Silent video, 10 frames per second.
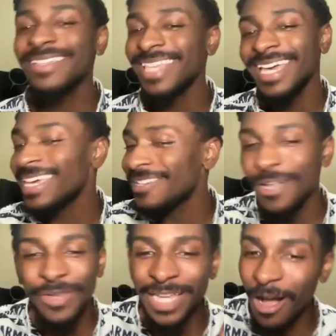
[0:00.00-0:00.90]
if they, you
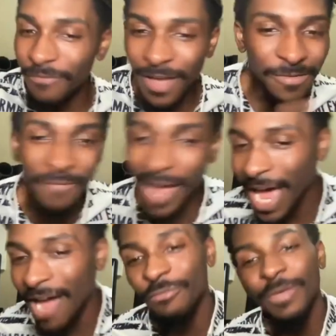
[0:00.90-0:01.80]
know, get off after
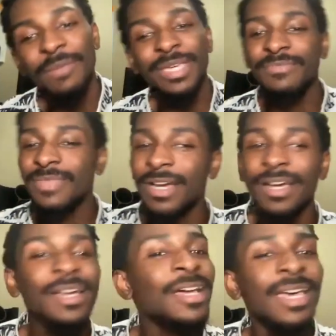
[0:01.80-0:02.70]
5, or maybe if
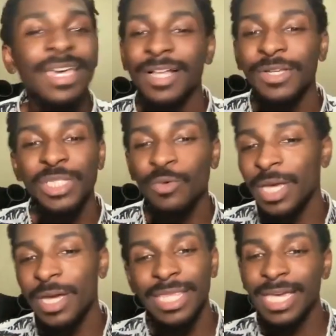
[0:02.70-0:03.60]
they're, you know, someone
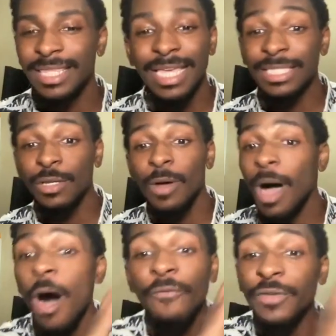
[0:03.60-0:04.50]
that's
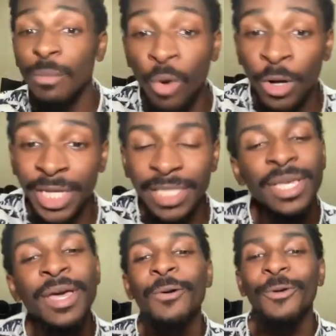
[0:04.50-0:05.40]
off in the mornings.
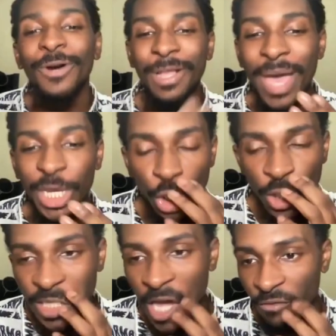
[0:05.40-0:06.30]
We're going to make sure
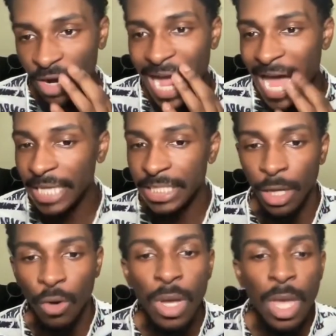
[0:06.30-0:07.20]
it's covered, guys.
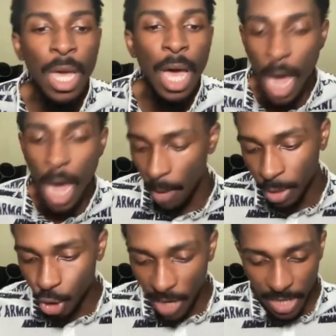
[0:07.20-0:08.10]
So I'm
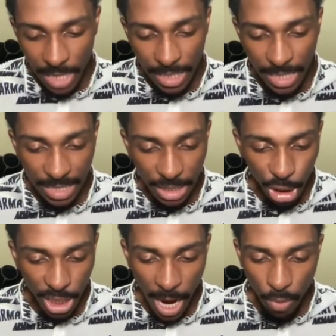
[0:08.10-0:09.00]
going to drop that link in the
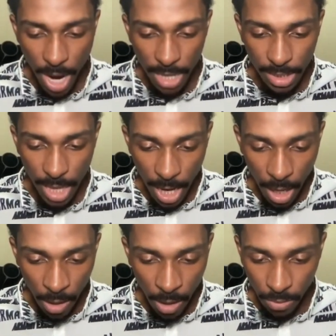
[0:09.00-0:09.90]
chat right
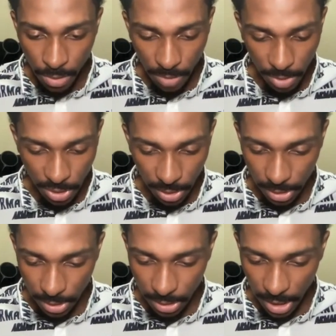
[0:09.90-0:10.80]
now. Give me
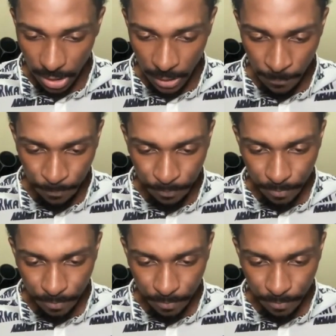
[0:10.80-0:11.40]
just a second.